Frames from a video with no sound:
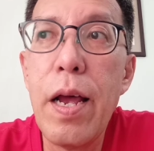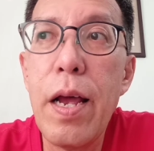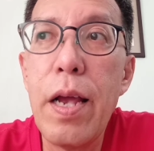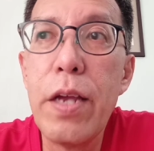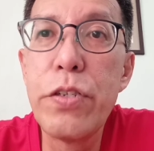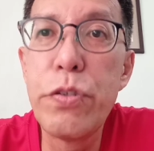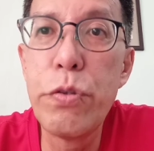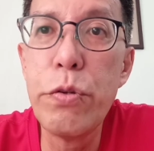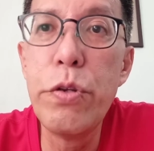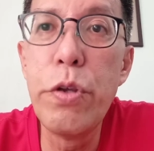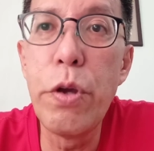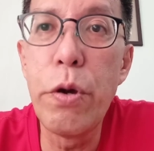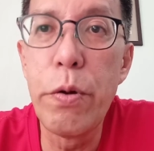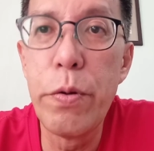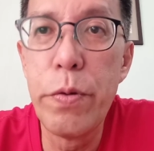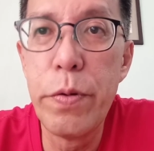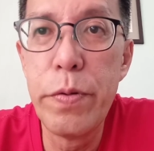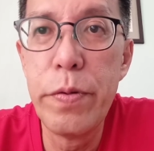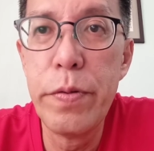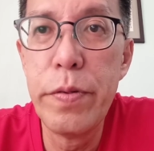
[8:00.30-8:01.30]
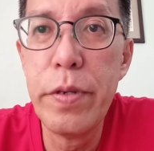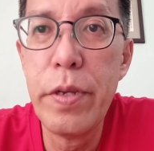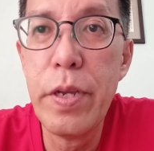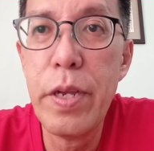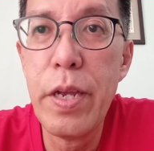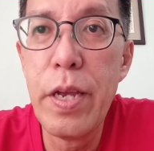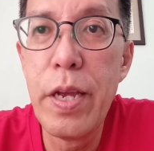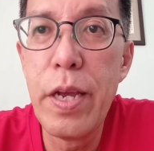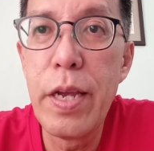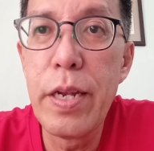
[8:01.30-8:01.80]
Studio.
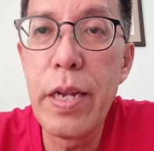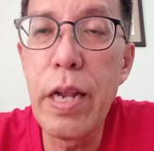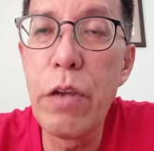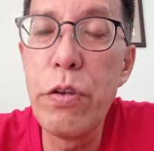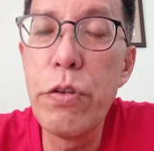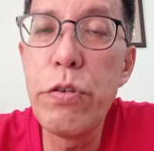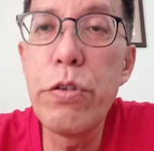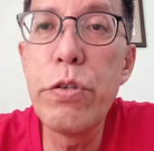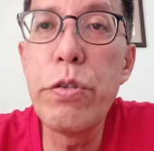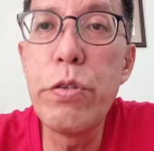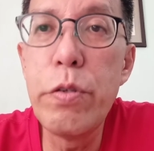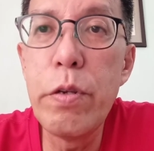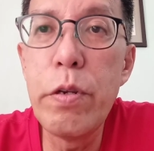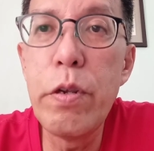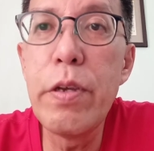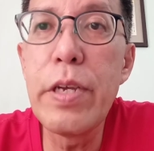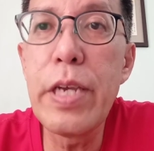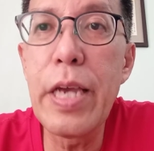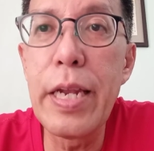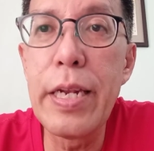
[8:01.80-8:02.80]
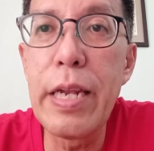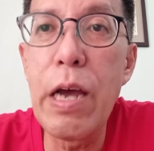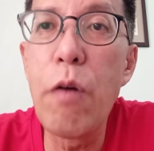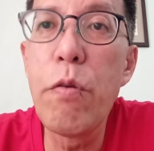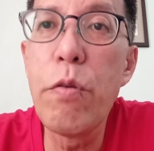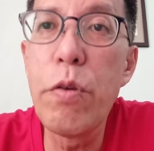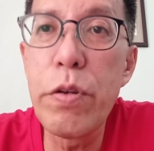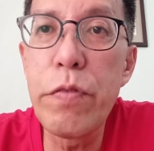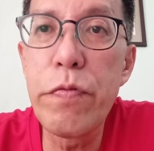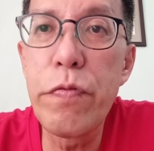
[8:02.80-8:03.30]
Now YouTube Studio you can
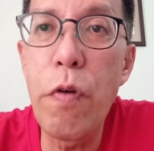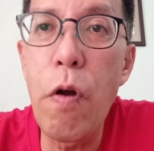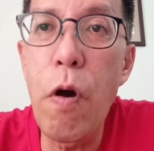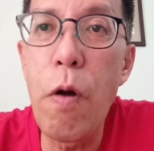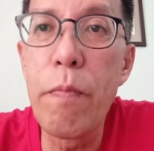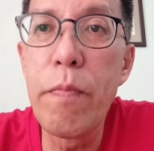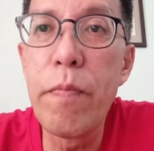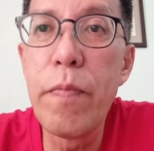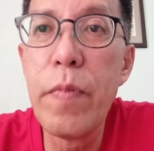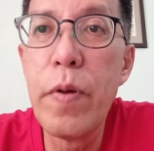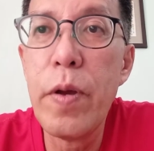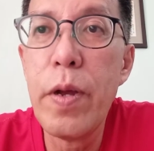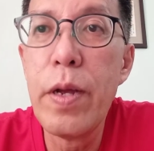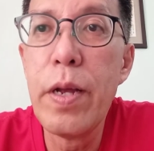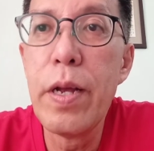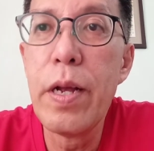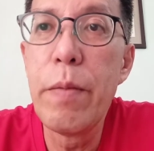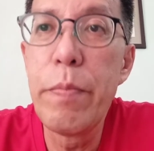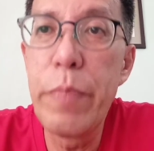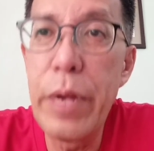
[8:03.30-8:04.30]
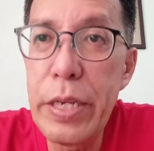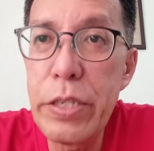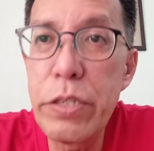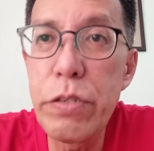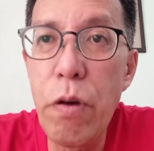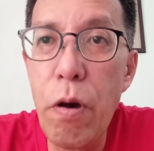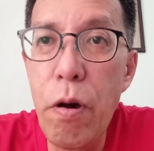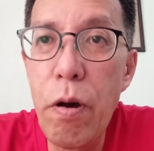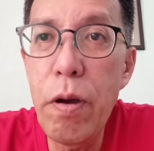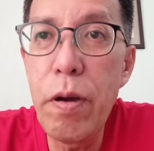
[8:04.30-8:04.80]
download from Play
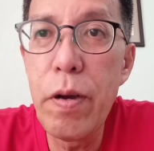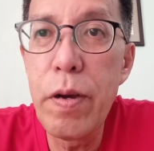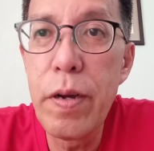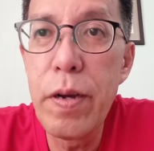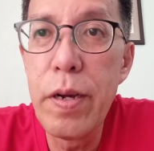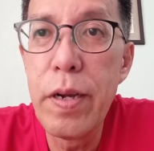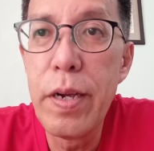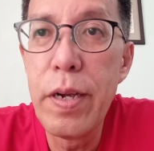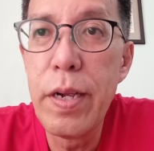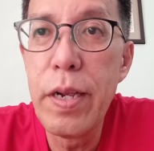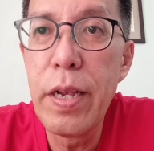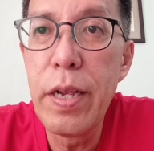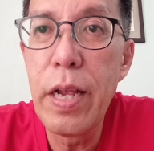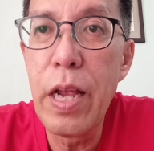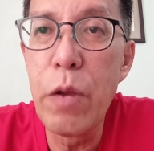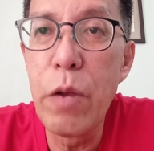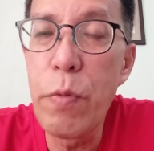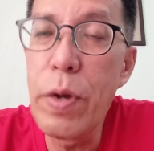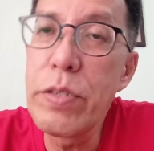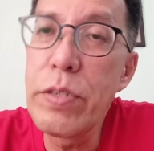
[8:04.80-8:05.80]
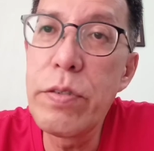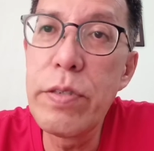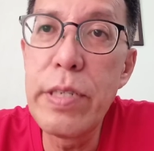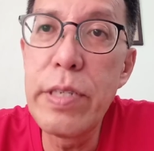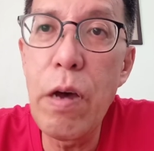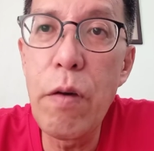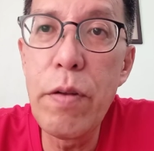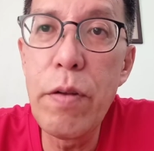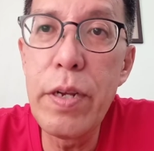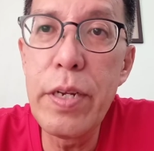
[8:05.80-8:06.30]
Store, and once you
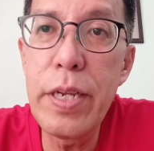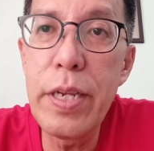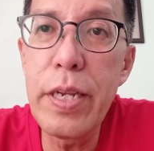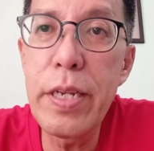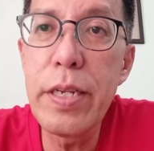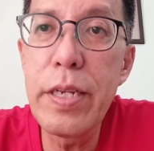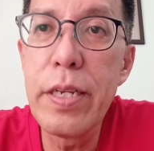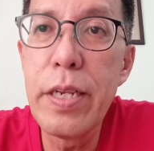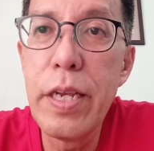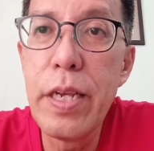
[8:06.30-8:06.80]
download it,